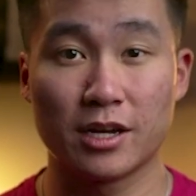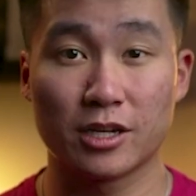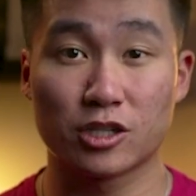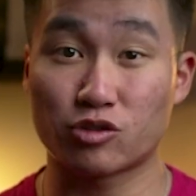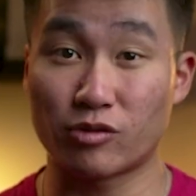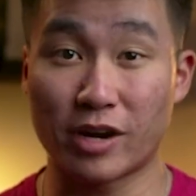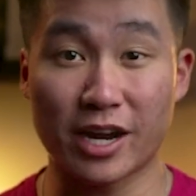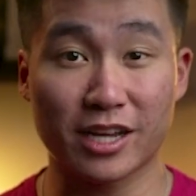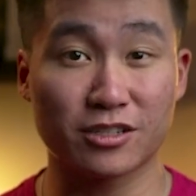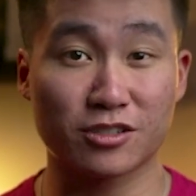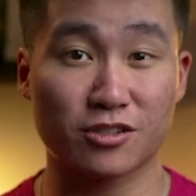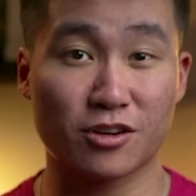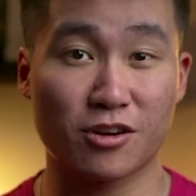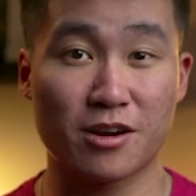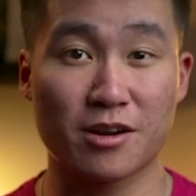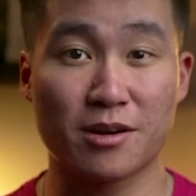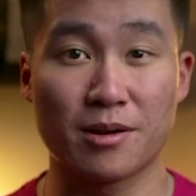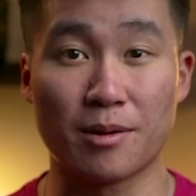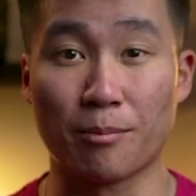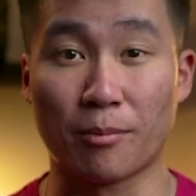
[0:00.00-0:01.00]
Trying to
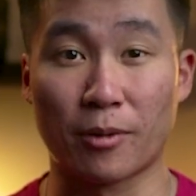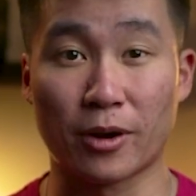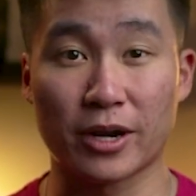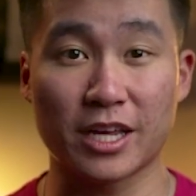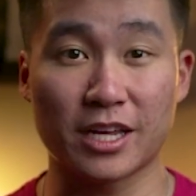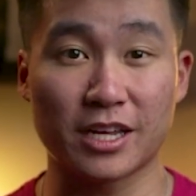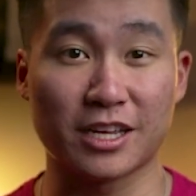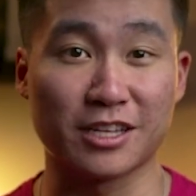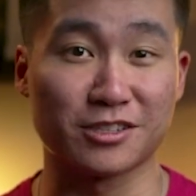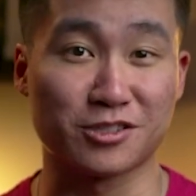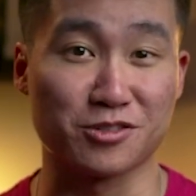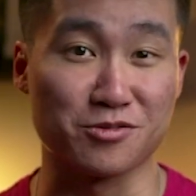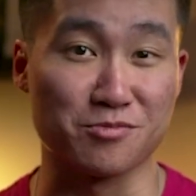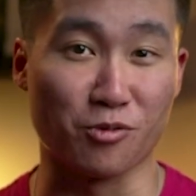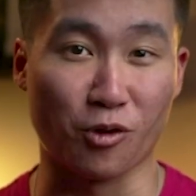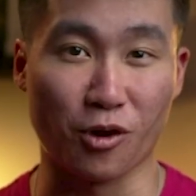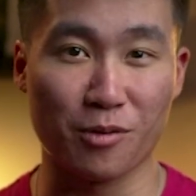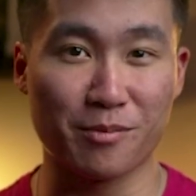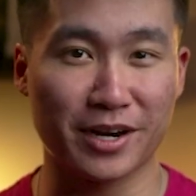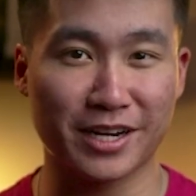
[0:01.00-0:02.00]
turn money into
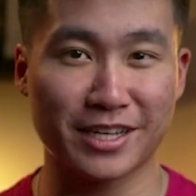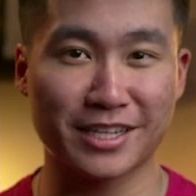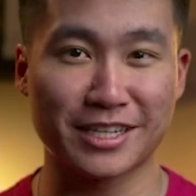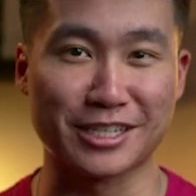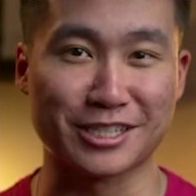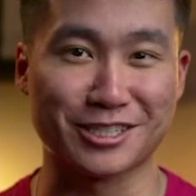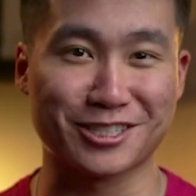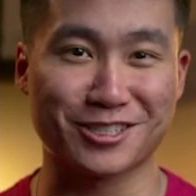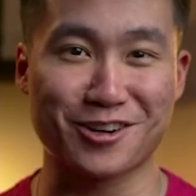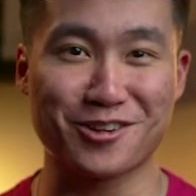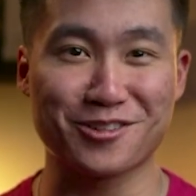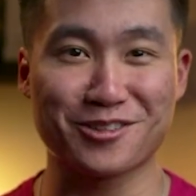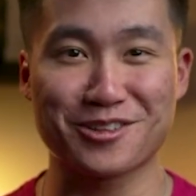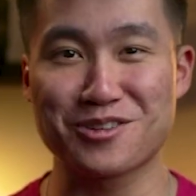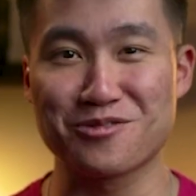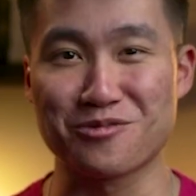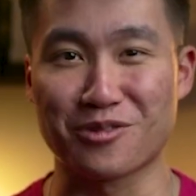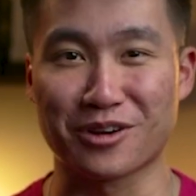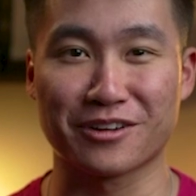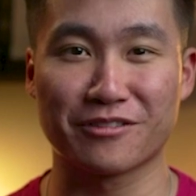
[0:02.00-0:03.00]
more money is
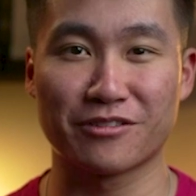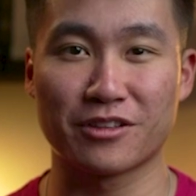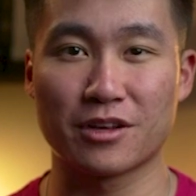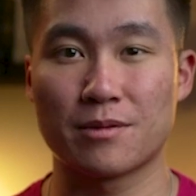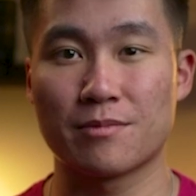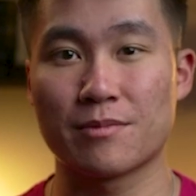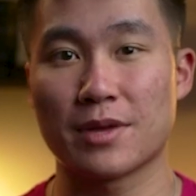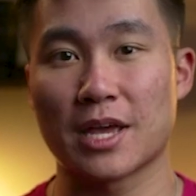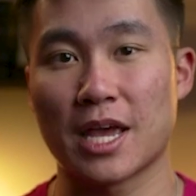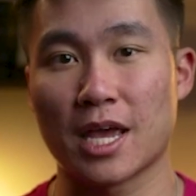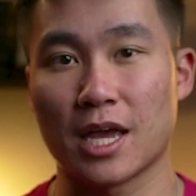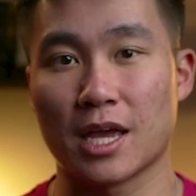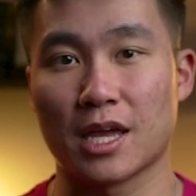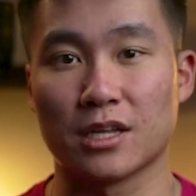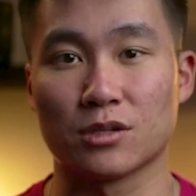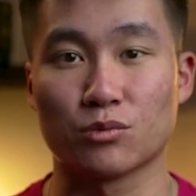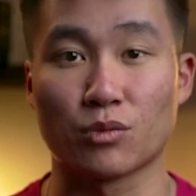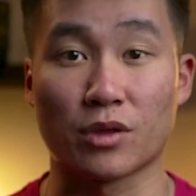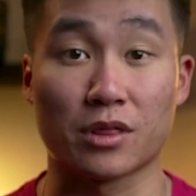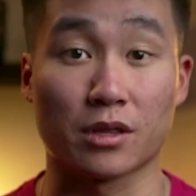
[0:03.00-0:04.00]
certainly one of them,
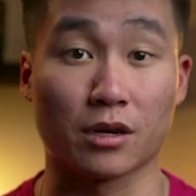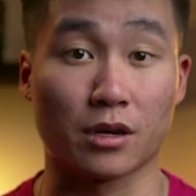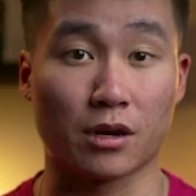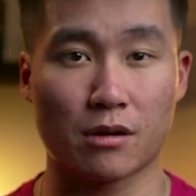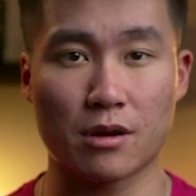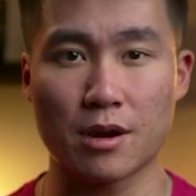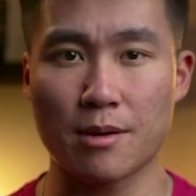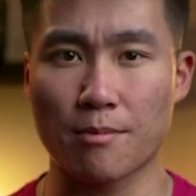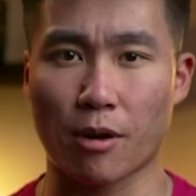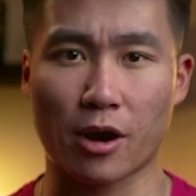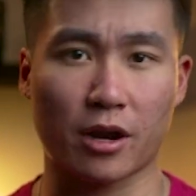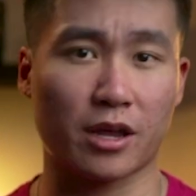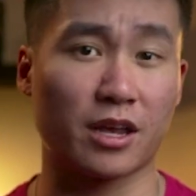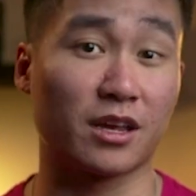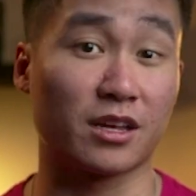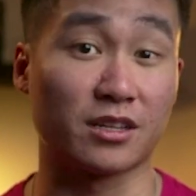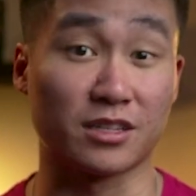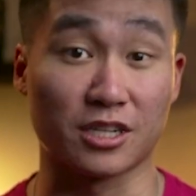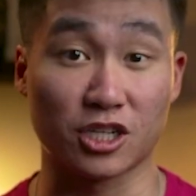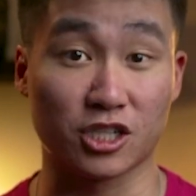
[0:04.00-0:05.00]
and with the current
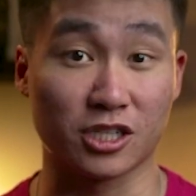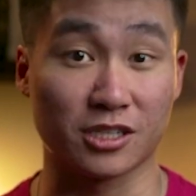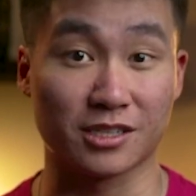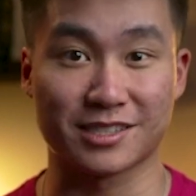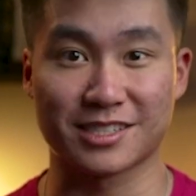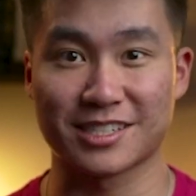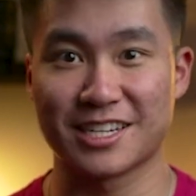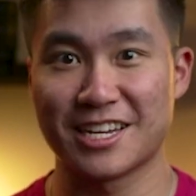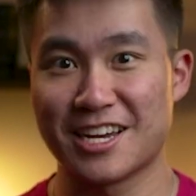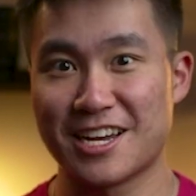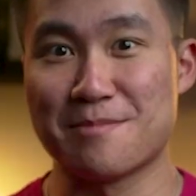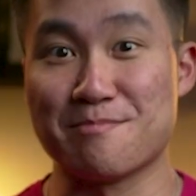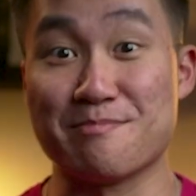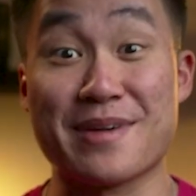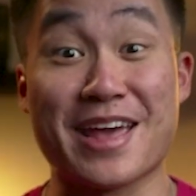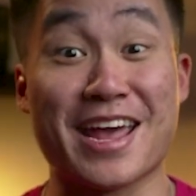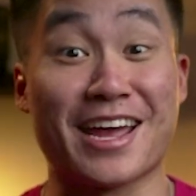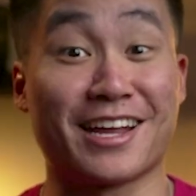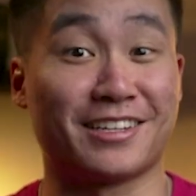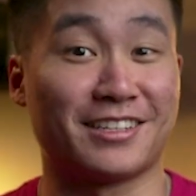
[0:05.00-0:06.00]
market conditions,
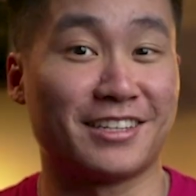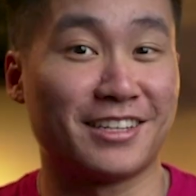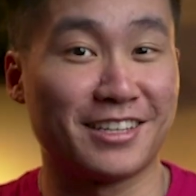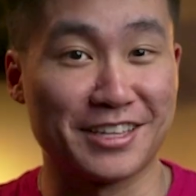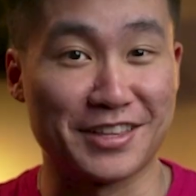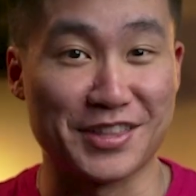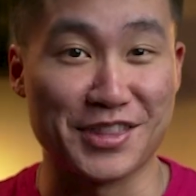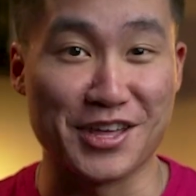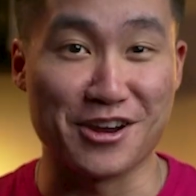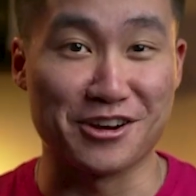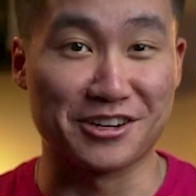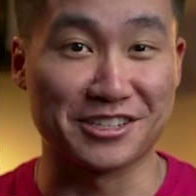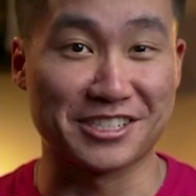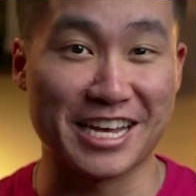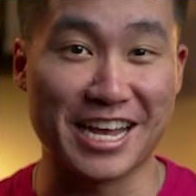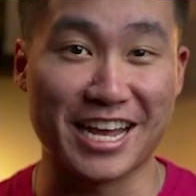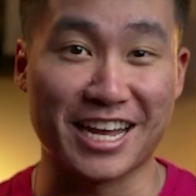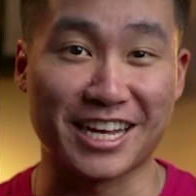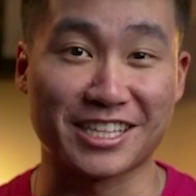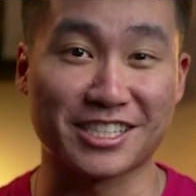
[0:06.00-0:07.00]
man,
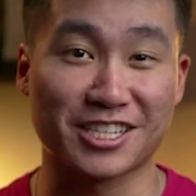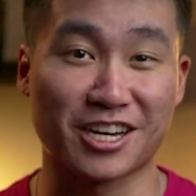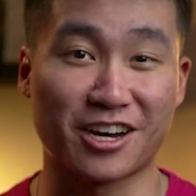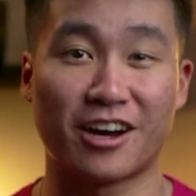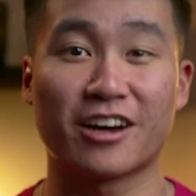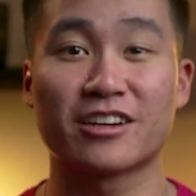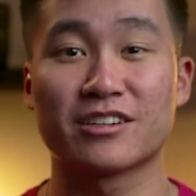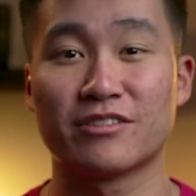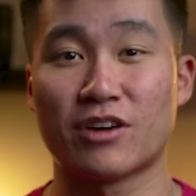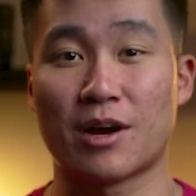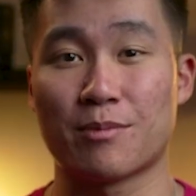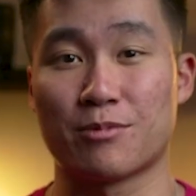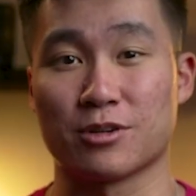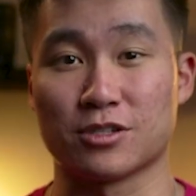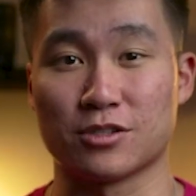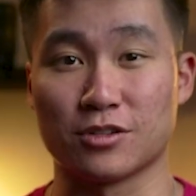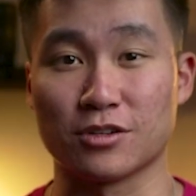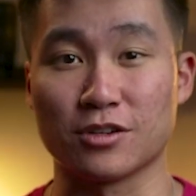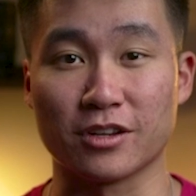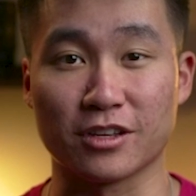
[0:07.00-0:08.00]
there's a ton of
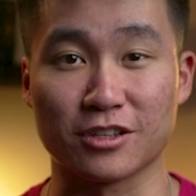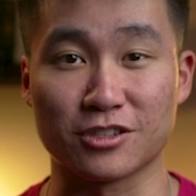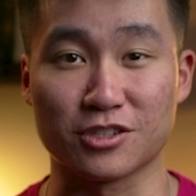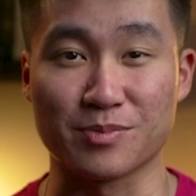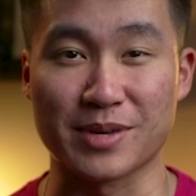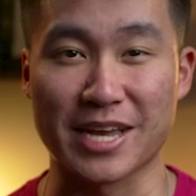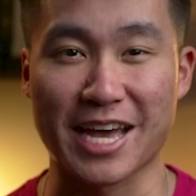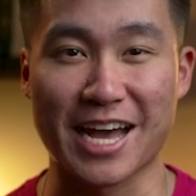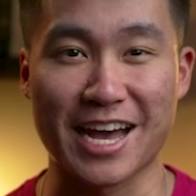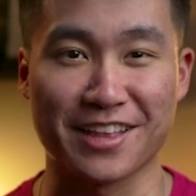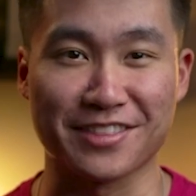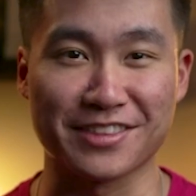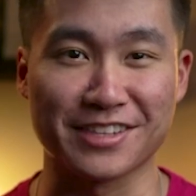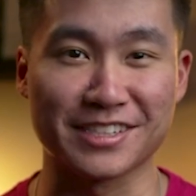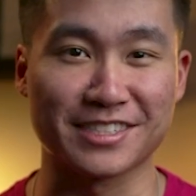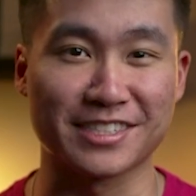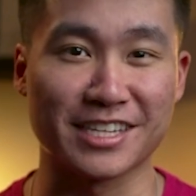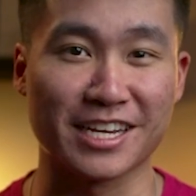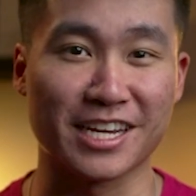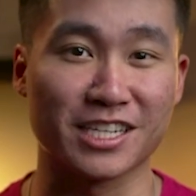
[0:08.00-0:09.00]
opportunity to be had
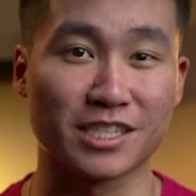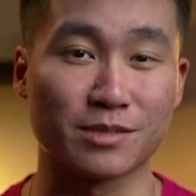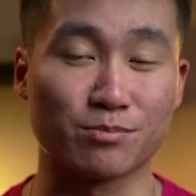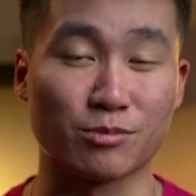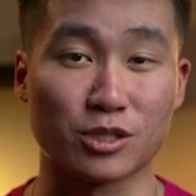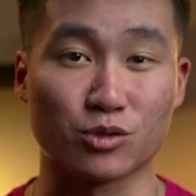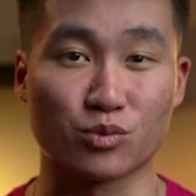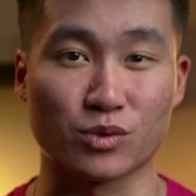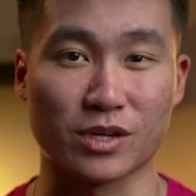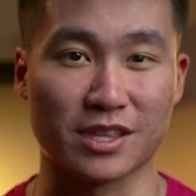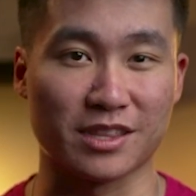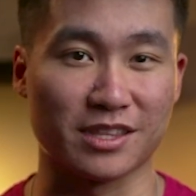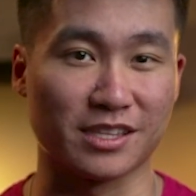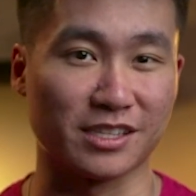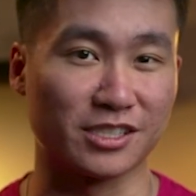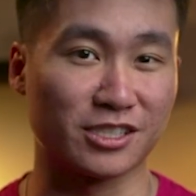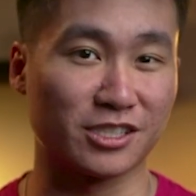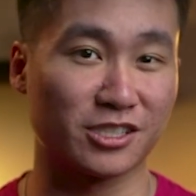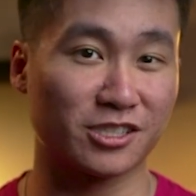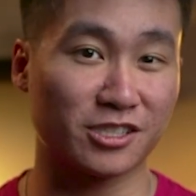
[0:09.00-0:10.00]
these days between
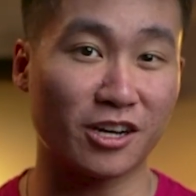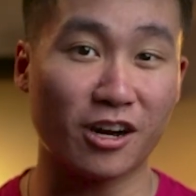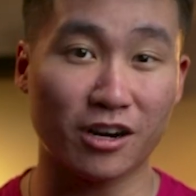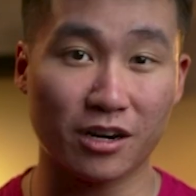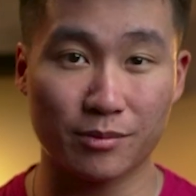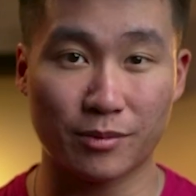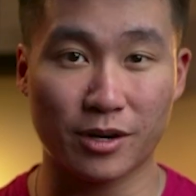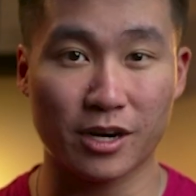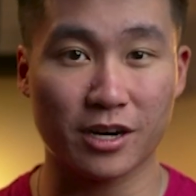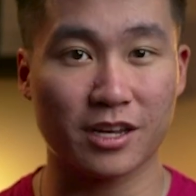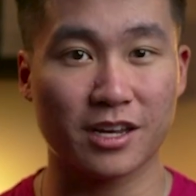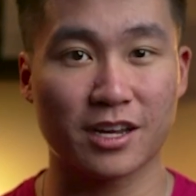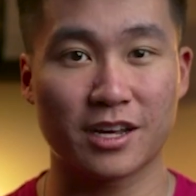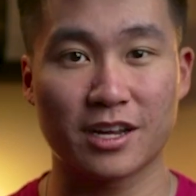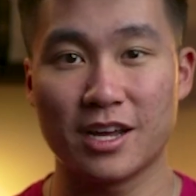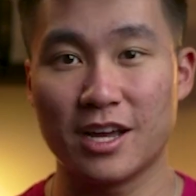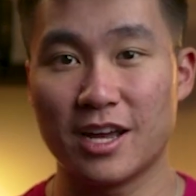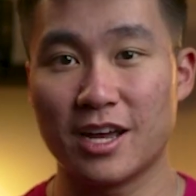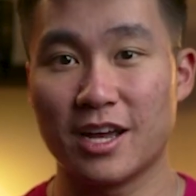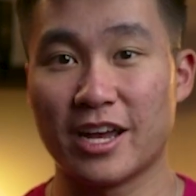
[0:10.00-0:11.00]
the stock
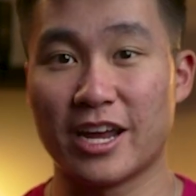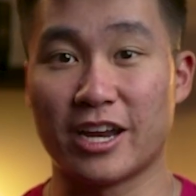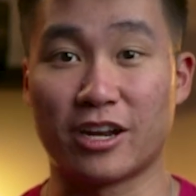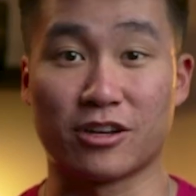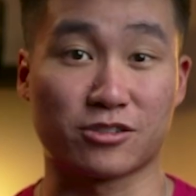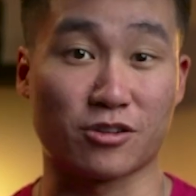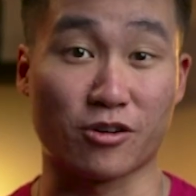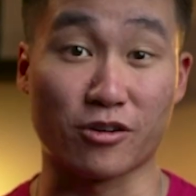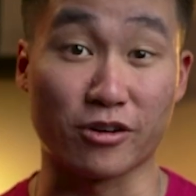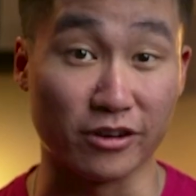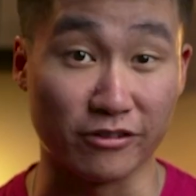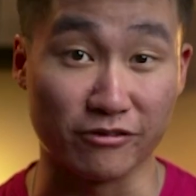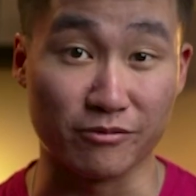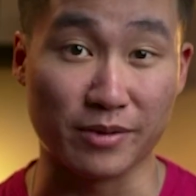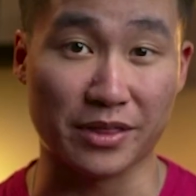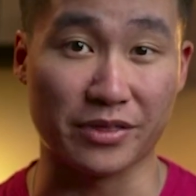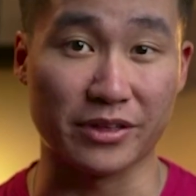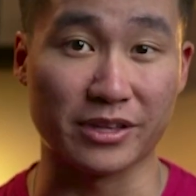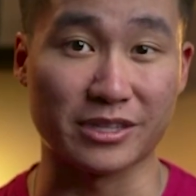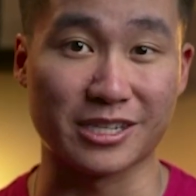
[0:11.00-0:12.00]
market and alternative
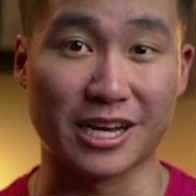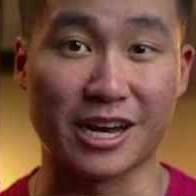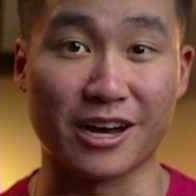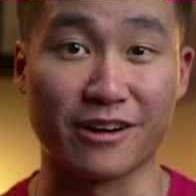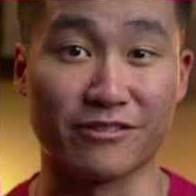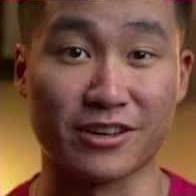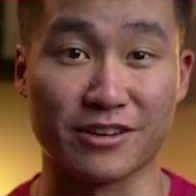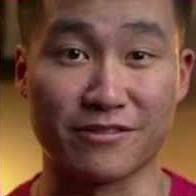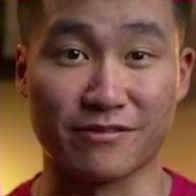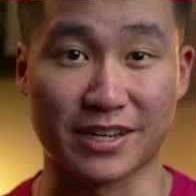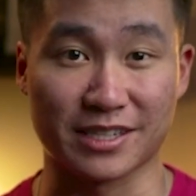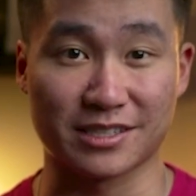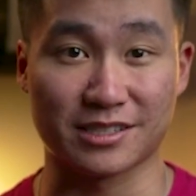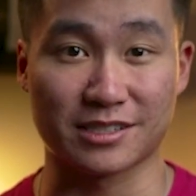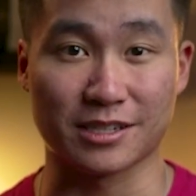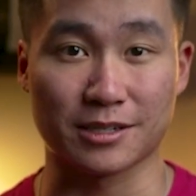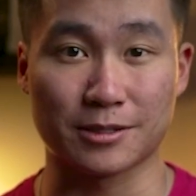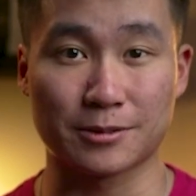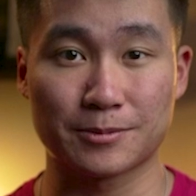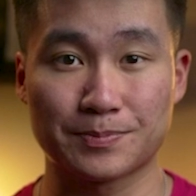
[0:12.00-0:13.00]
methods of
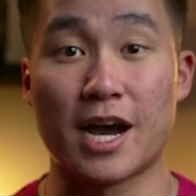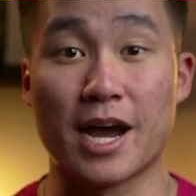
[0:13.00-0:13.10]
investing.